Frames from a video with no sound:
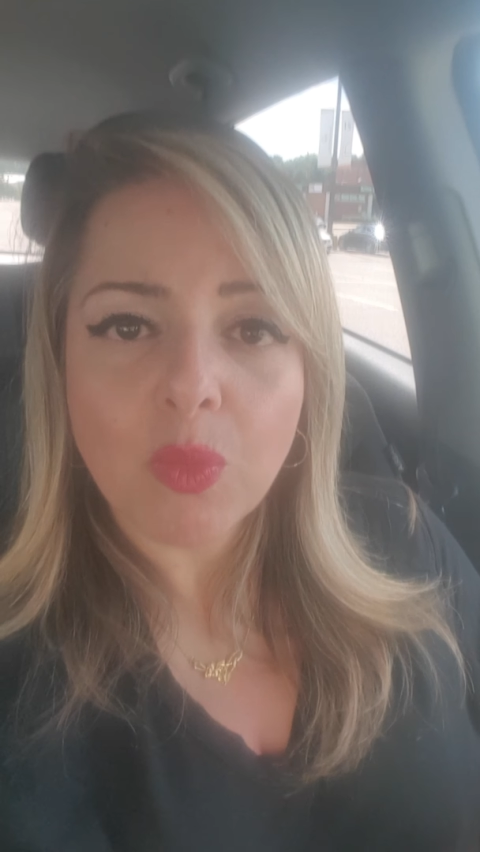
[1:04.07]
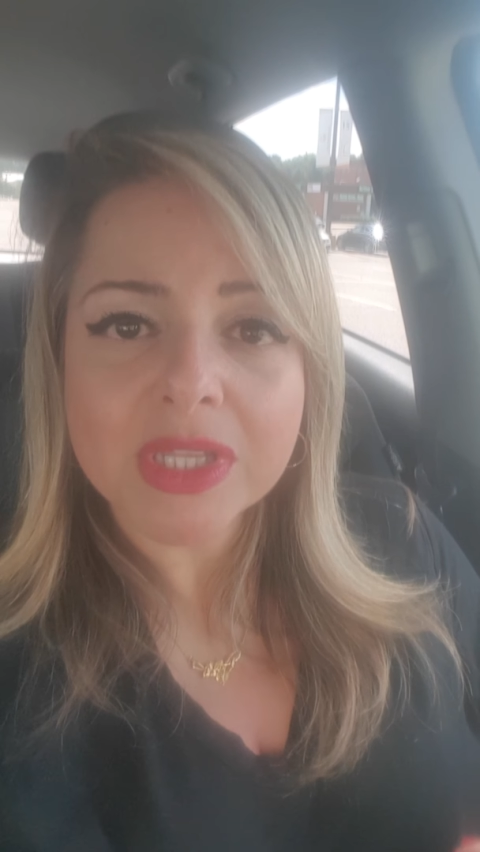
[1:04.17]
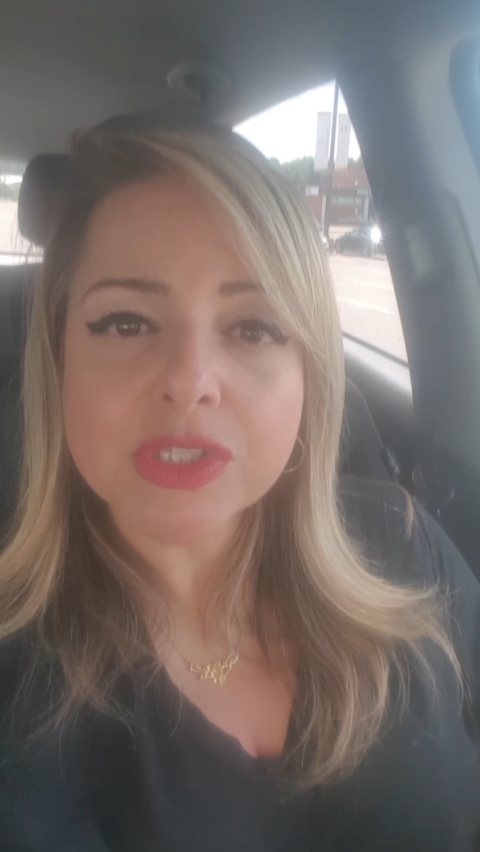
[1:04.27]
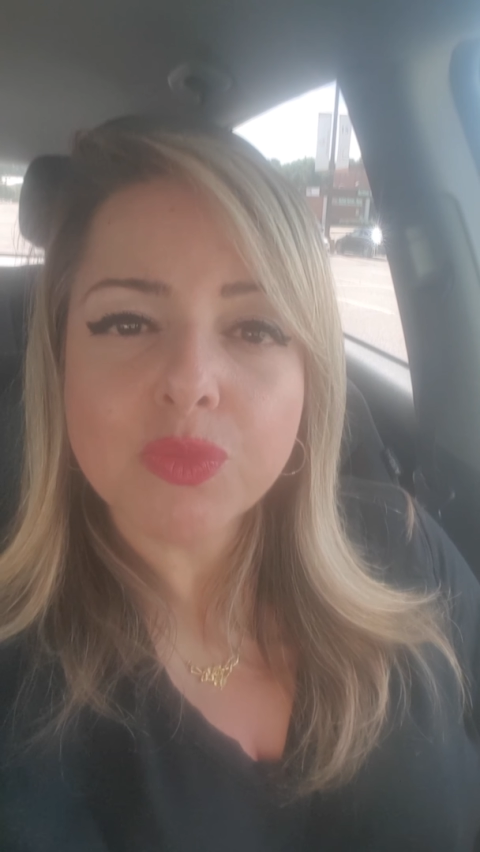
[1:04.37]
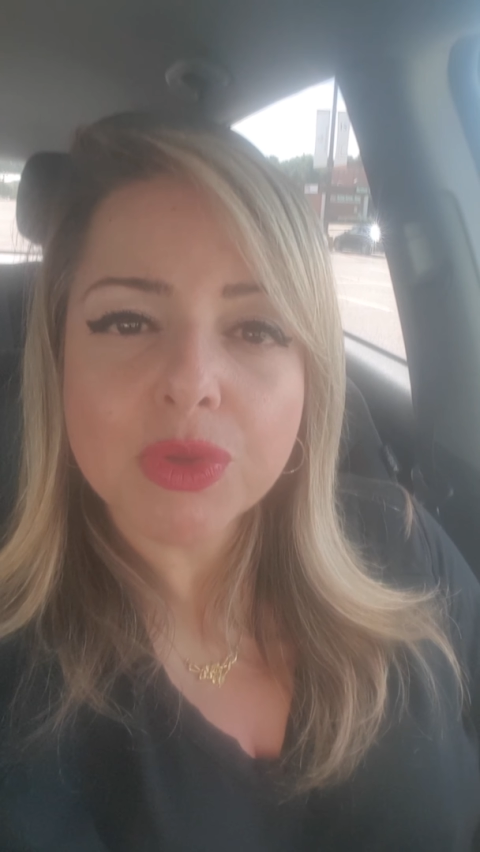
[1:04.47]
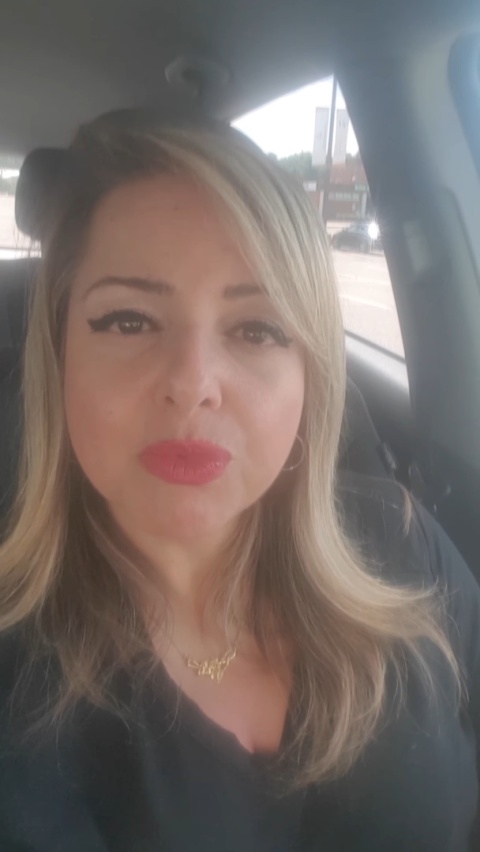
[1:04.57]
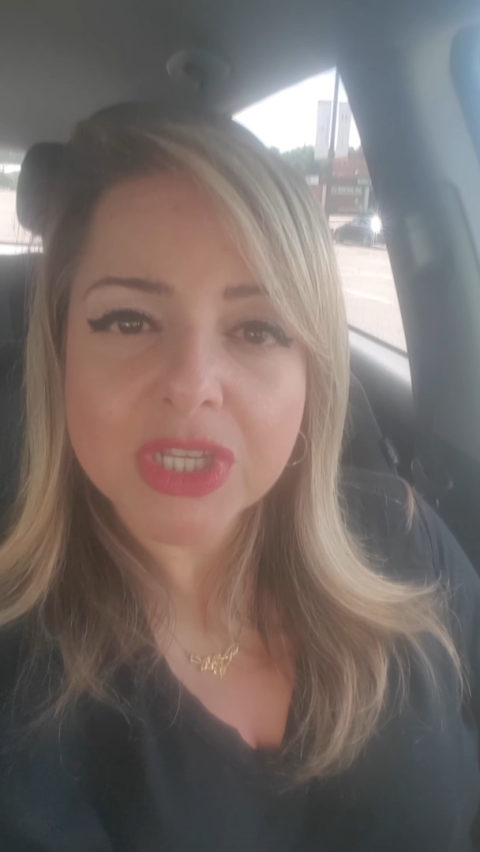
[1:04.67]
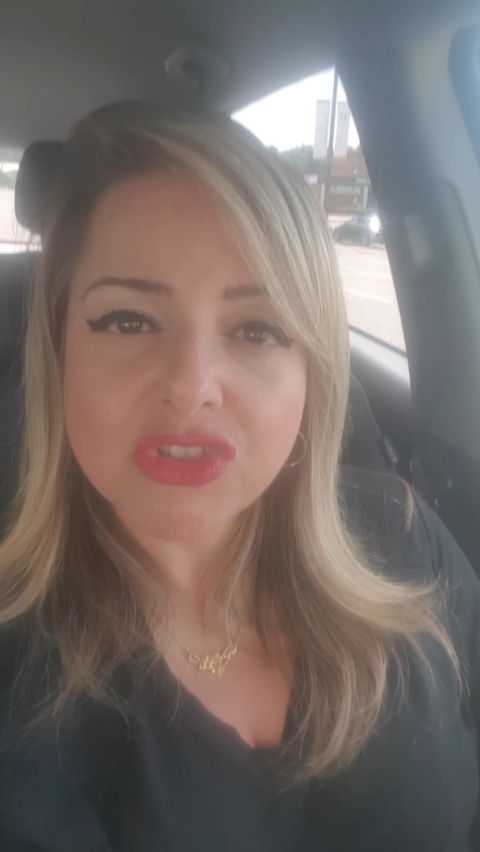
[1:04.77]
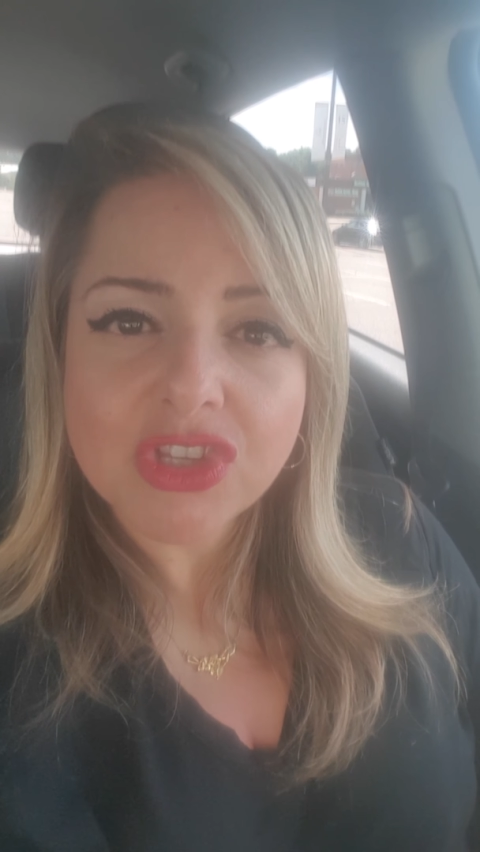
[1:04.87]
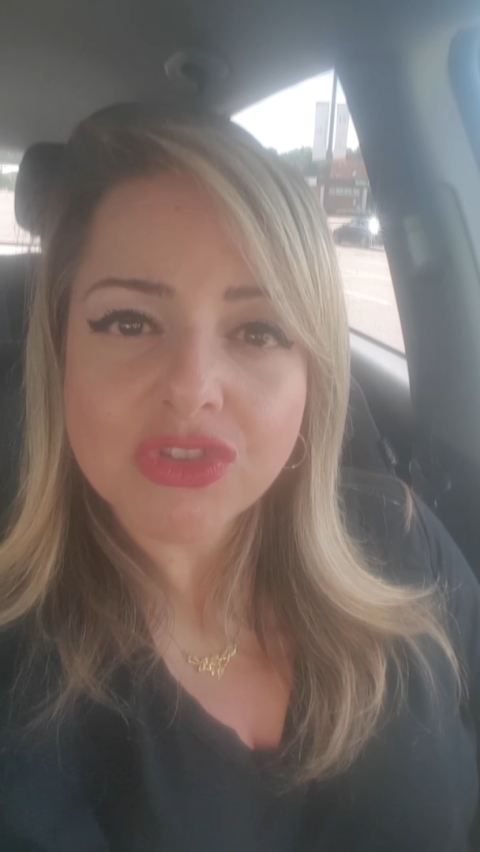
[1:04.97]
once we
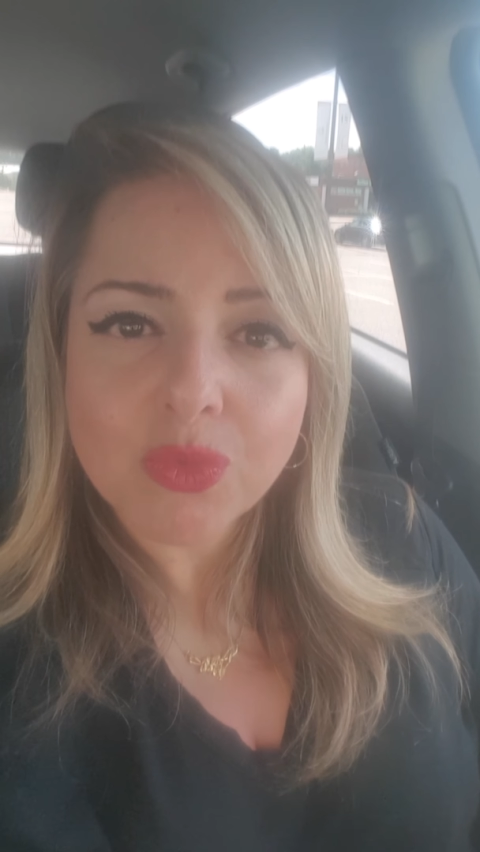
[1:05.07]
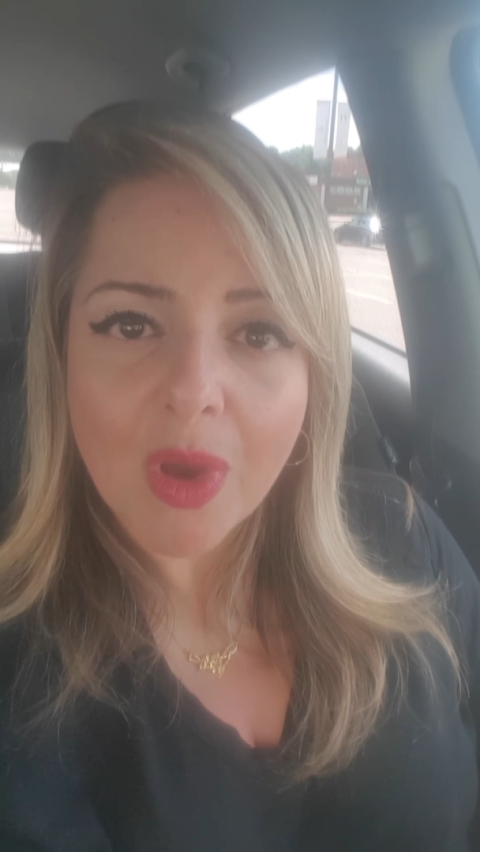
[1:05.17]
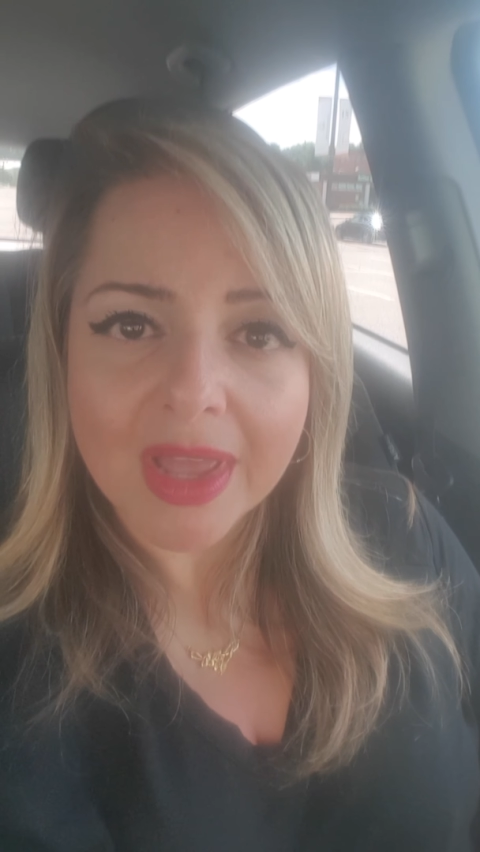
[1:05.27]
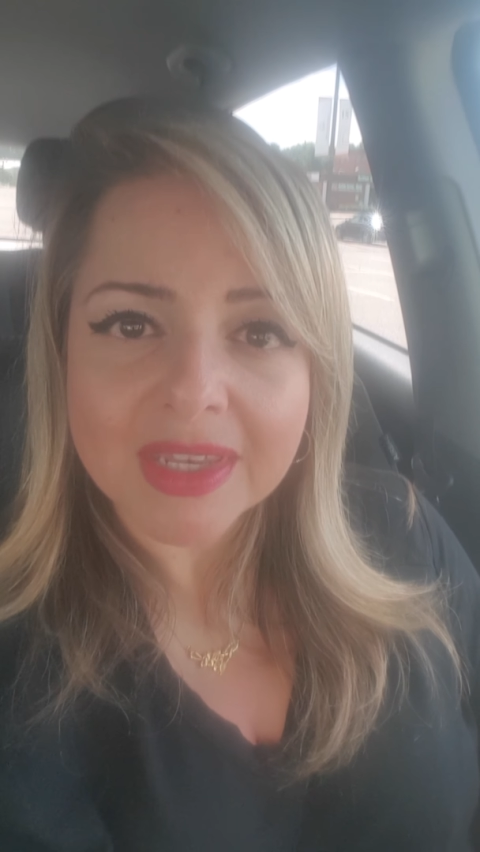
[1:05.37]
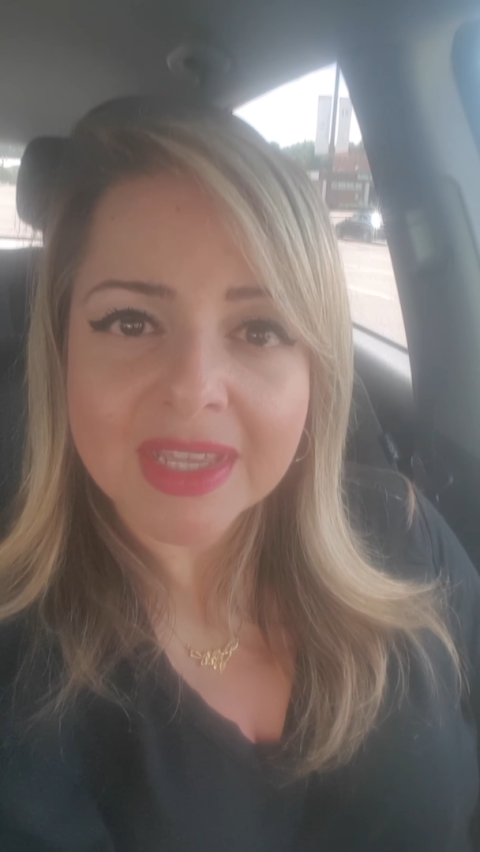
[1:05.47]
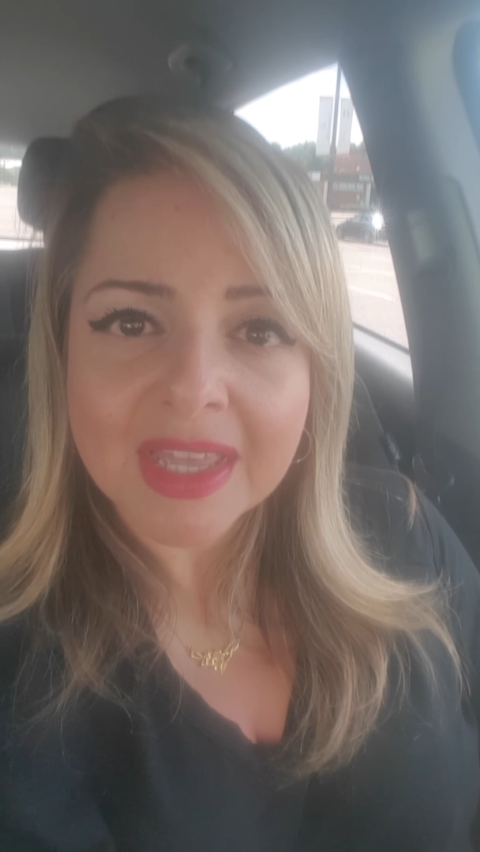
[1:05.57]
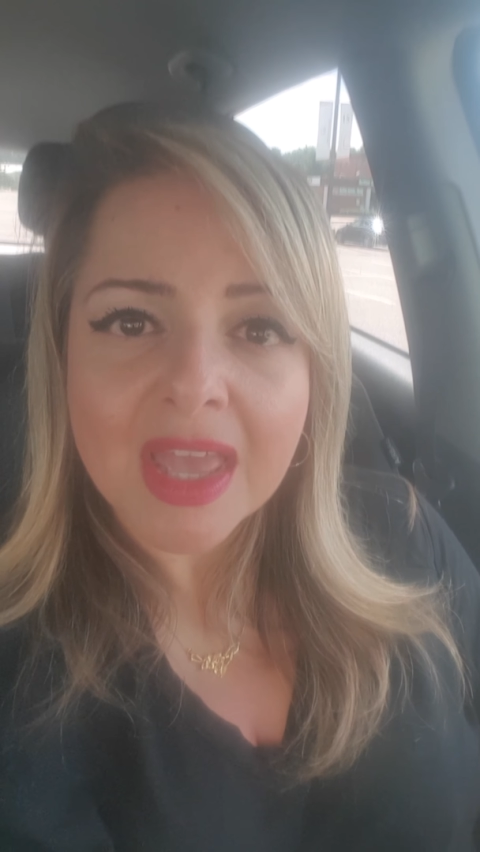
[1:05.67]
reach each one,